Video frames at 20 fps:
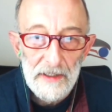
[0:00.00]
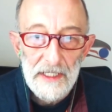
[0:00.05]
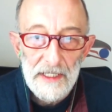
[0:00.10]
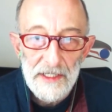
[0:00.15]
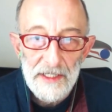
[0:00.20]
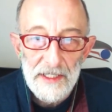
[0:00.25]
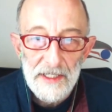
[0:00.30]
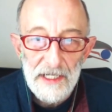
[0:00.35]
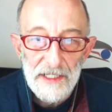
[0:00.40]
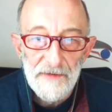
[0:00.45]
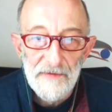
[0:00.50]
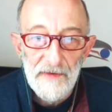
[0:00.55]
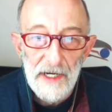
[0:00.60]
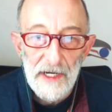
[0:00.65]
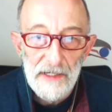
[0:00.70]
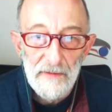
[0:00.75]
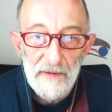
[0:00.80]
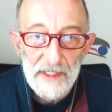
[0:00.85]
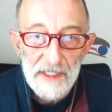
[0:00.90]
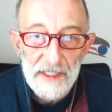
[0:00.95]

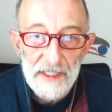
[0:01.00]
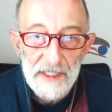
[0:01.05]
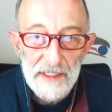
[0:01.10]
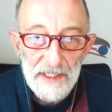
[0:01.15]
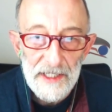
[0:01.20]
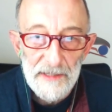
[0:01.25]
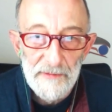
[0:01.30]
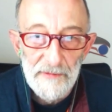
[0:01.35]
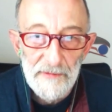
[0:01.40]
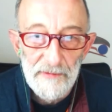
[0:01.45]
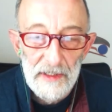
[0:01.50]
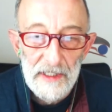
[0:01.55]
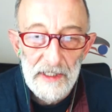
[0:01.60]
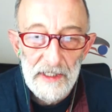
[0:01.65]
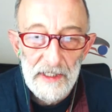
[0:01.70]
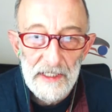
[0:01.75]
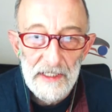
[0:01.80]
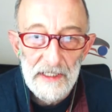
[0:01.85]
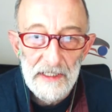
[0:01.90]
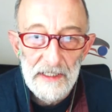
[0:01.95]
satisfied with the
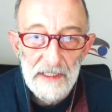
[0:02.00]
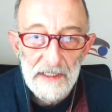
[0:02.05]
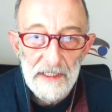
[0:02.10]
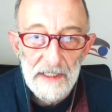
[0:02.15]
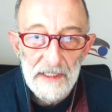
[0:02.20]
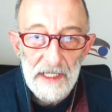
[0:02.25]
simple